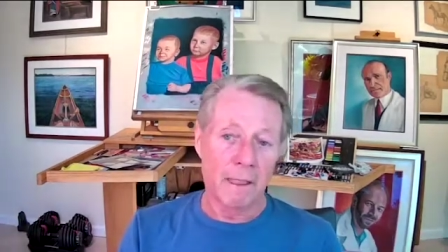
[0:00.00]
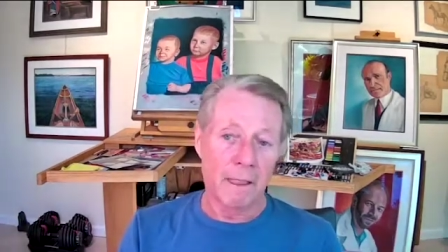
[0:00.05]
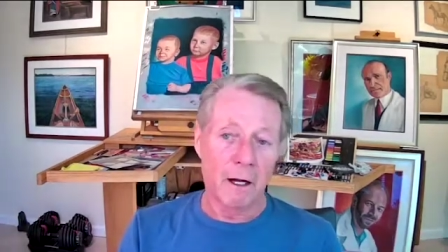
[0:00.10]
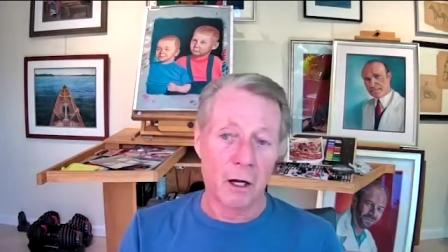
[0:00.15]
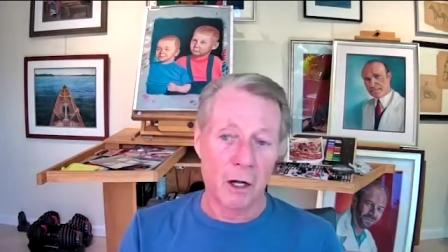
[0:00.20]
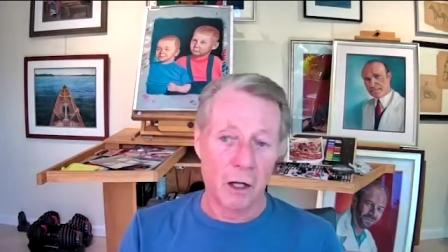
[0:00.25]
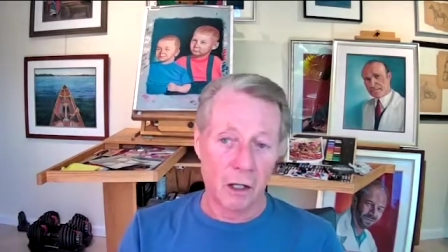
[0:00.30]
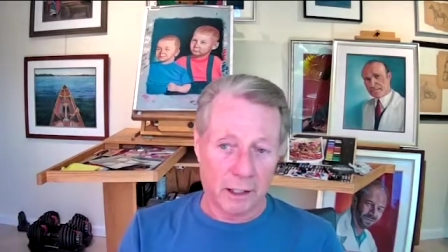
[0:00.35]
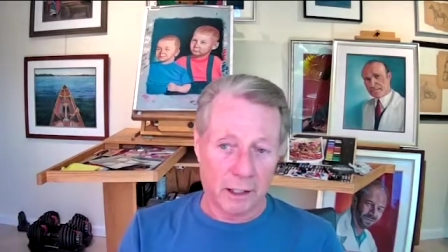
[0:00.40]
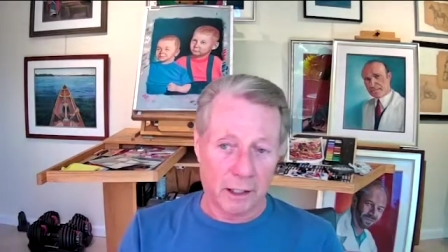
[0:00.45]

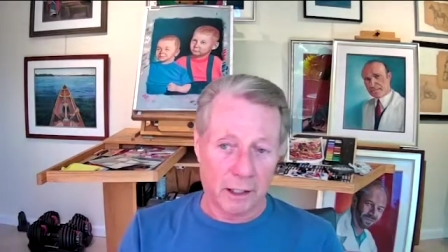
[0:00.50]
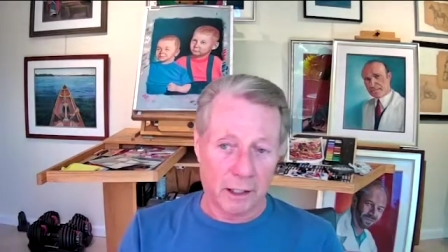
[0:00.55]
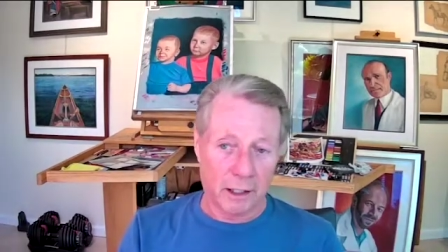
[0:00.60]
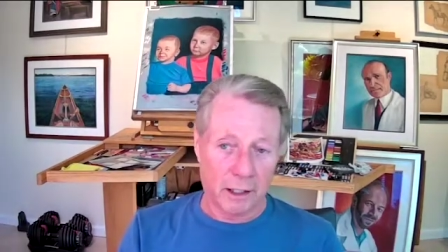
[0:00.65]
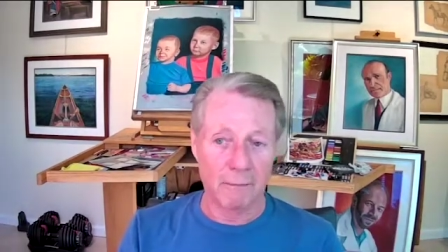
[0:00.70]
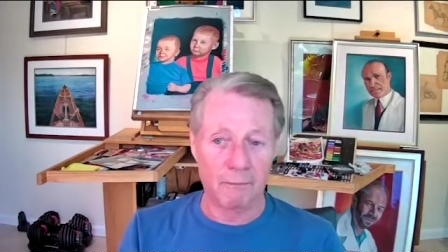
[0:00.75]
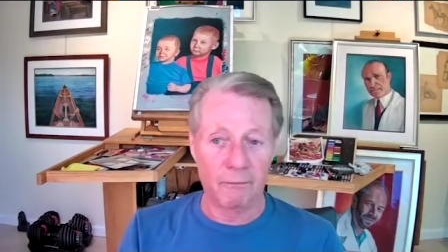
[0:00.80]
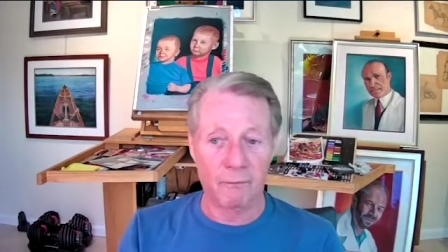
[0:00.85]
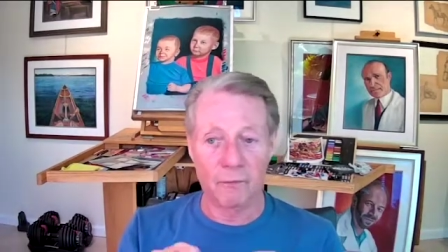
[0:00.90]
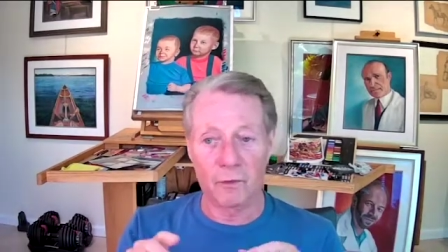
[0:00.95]
all came
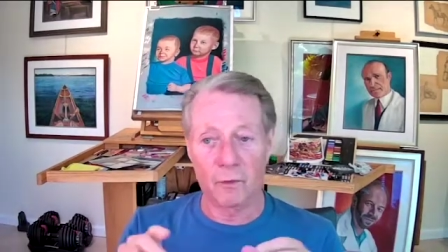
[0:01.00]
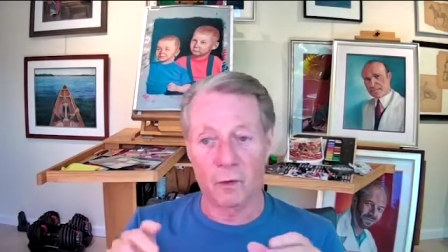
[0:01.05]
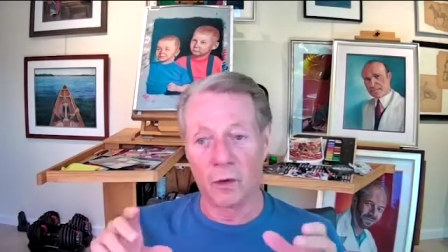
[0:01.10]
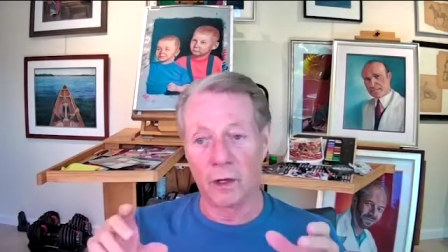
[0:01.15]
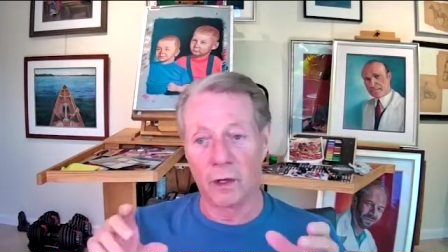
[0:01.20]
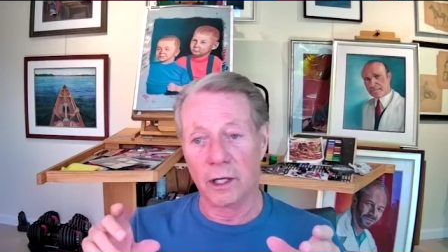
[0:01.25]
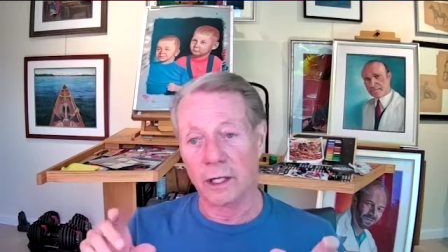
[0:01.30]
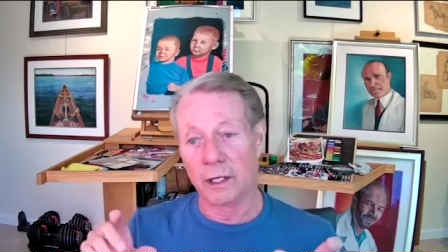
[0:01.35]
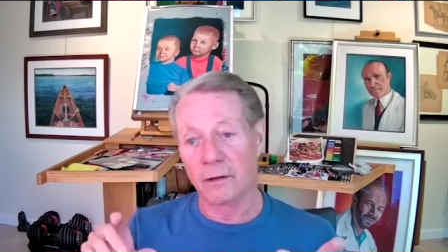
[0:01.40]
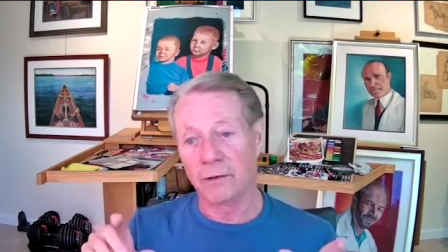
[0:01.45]
up
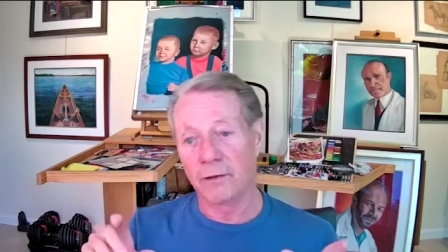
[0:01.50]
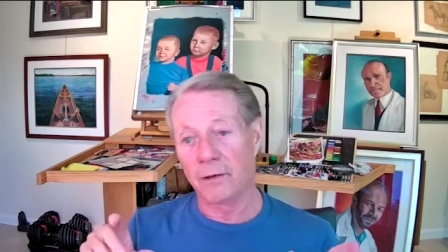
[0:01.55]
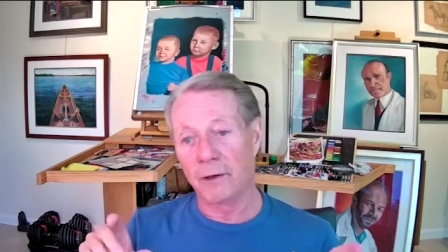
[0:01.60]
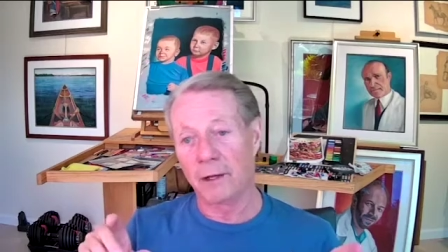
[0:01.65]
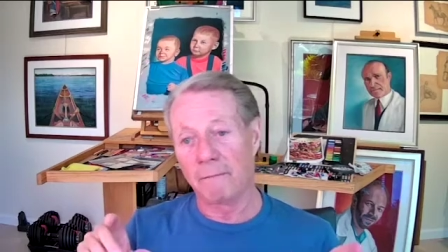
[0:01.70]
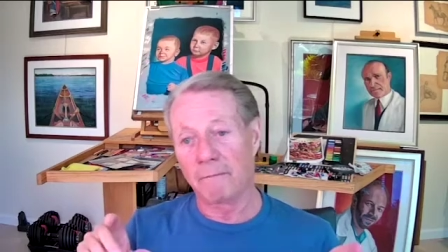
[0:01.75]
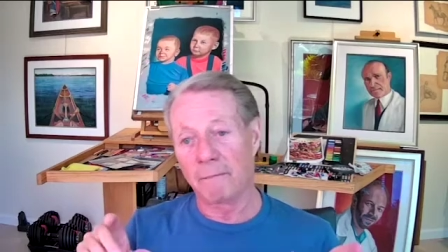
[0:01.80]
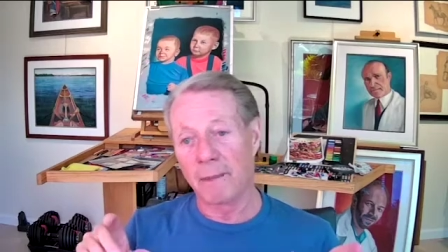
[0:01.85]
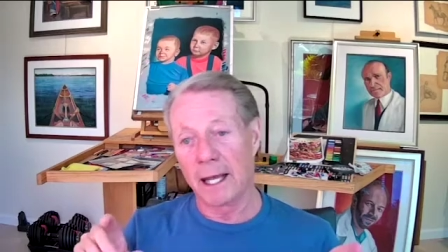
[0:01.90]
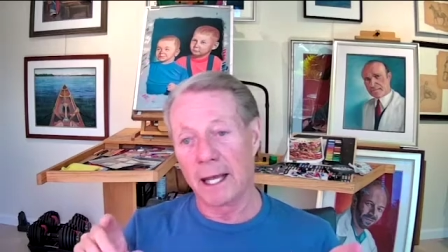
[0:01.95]
with
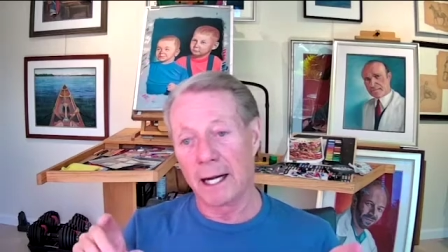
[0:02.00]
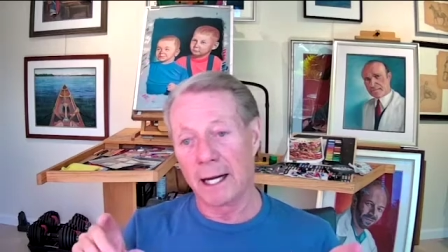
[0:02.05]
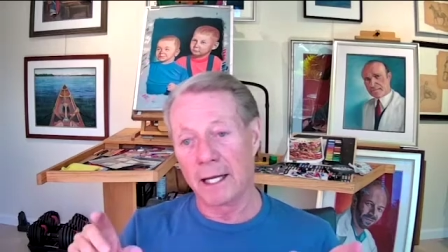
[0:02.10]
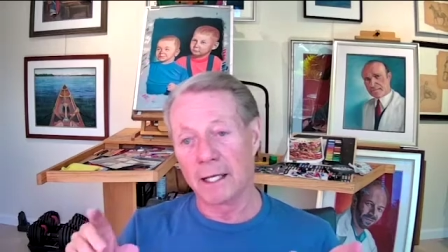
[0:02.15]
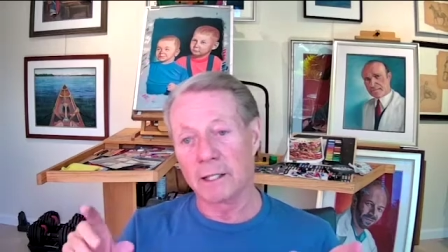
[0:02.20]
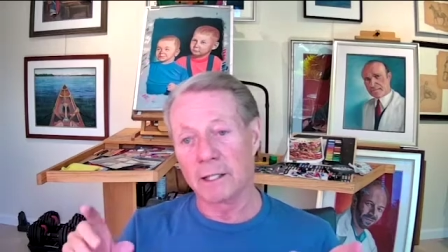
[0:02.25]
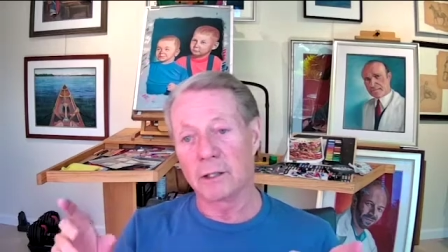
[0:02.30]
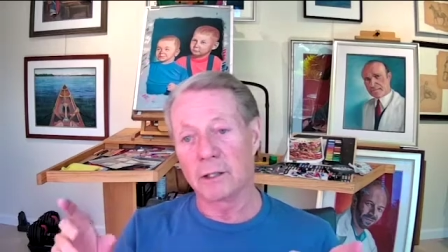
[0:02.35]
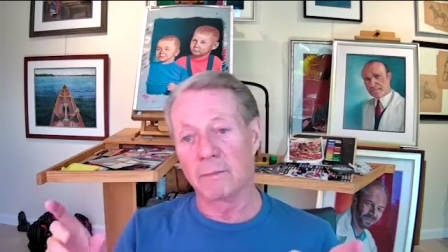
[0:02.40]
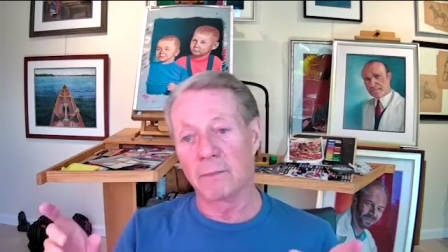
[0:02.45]
an
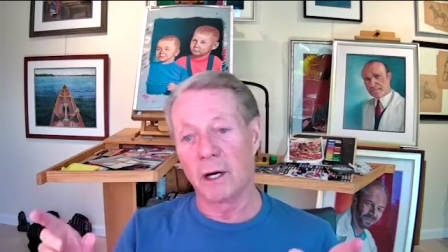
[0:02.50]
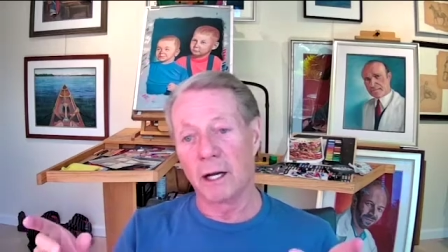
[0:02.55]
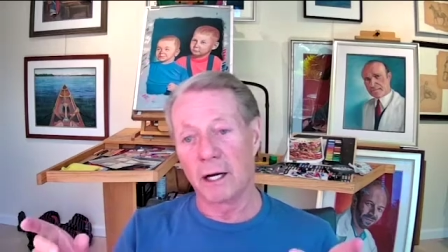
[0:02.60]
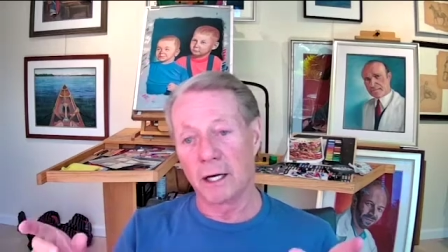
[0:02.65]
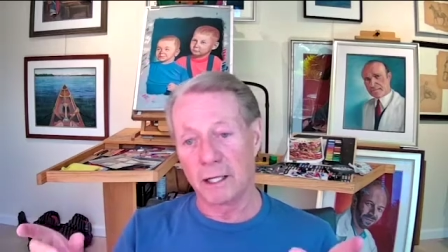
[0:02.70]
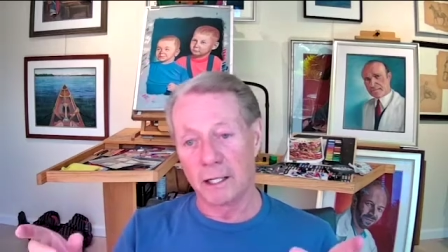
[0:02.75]
antibody